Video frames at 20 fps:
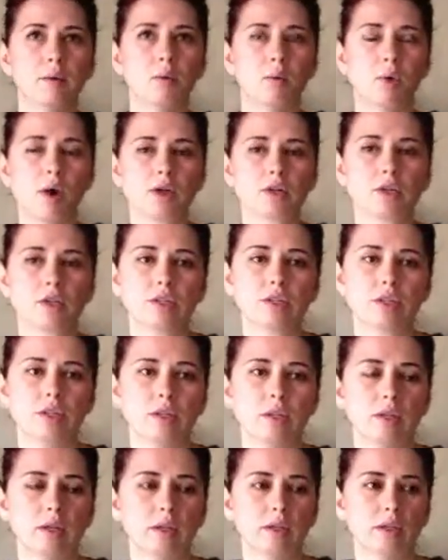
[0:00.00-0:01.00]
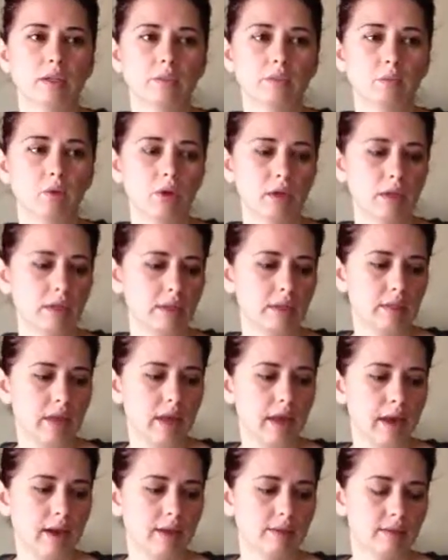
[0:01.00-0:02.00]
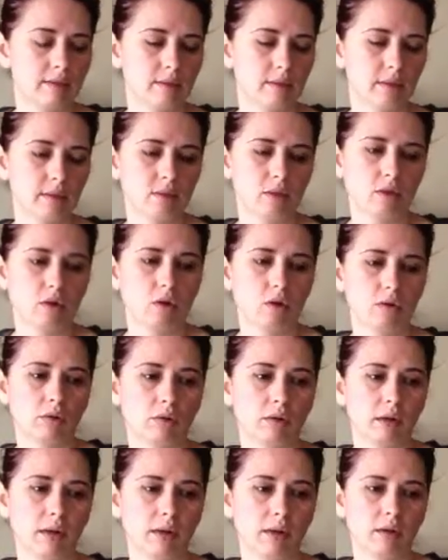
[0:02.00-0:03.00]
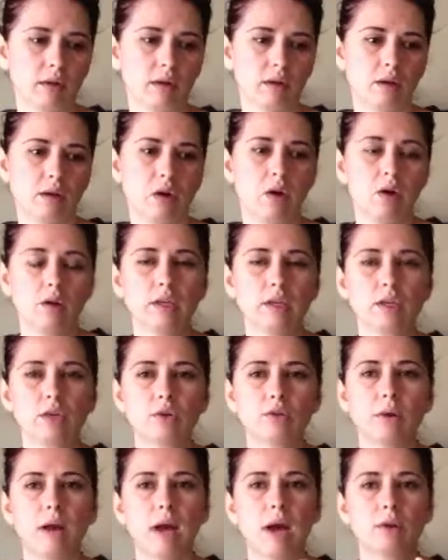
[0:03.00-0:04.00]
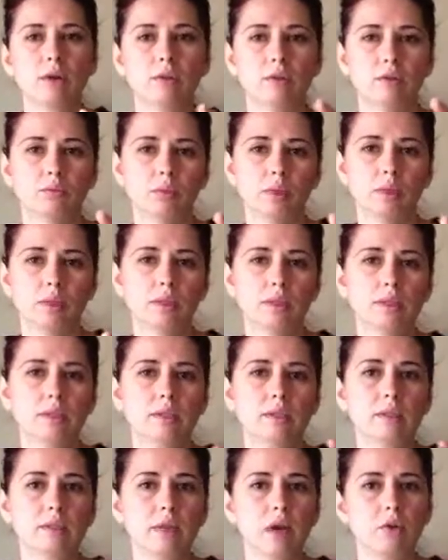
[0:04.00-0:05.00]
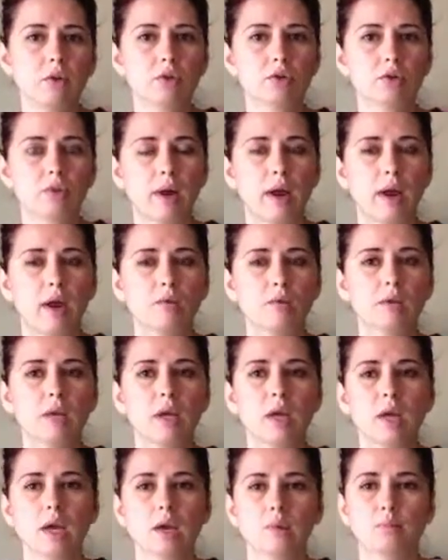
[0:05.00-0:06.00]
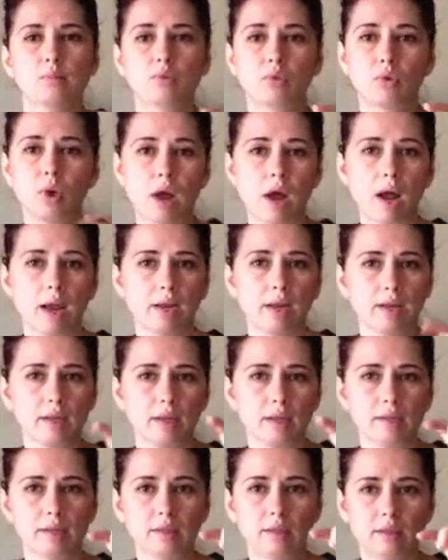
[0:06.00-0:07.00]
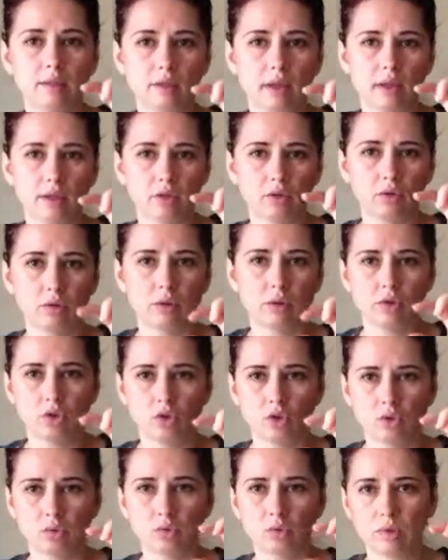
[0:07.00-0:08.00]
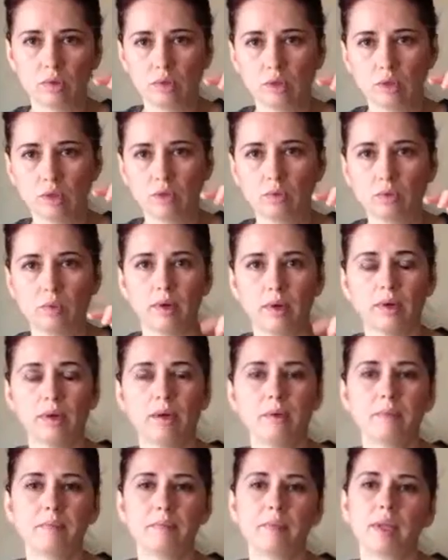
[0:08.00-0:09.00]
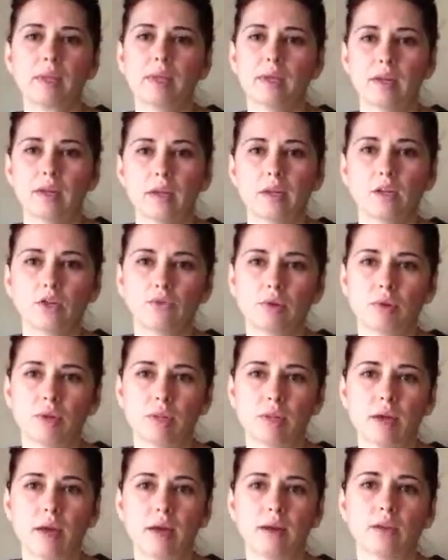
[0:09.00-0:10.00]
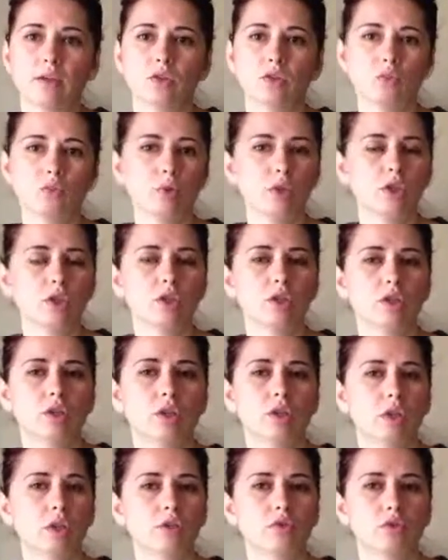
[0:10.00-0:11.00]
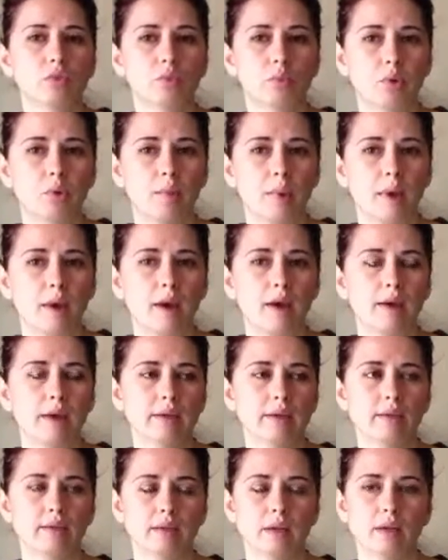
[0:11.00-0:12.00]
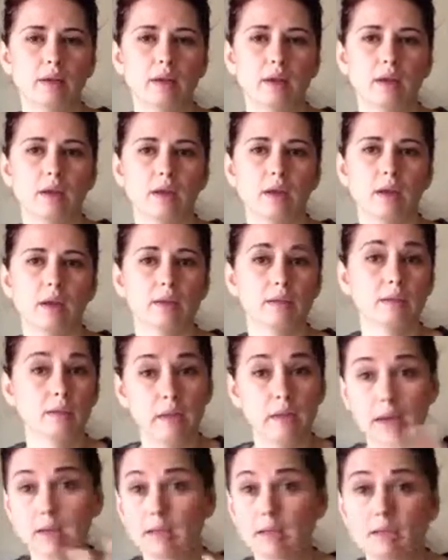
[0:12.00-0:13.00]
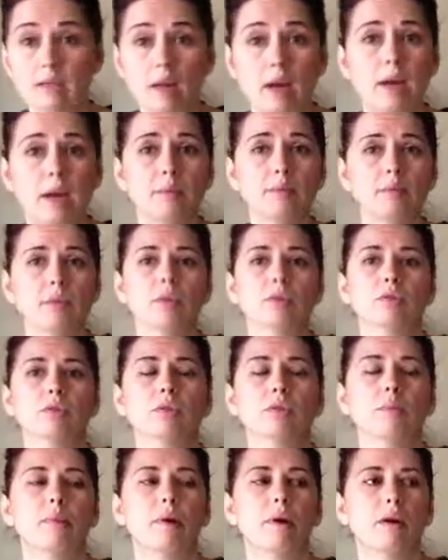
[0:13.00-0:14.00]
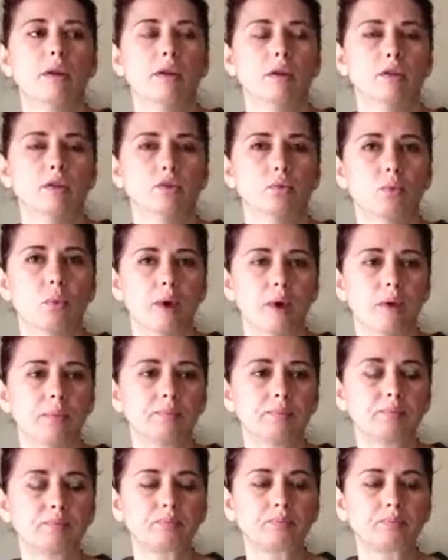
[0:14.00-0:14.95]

Washington, Marlene's it's called like Ollie Kraut, and what it is, it's sauerkraut brine. It's actually the juice, the liquid, and I drink that, and it's really good, natural probiotics and enzymes into the body as well.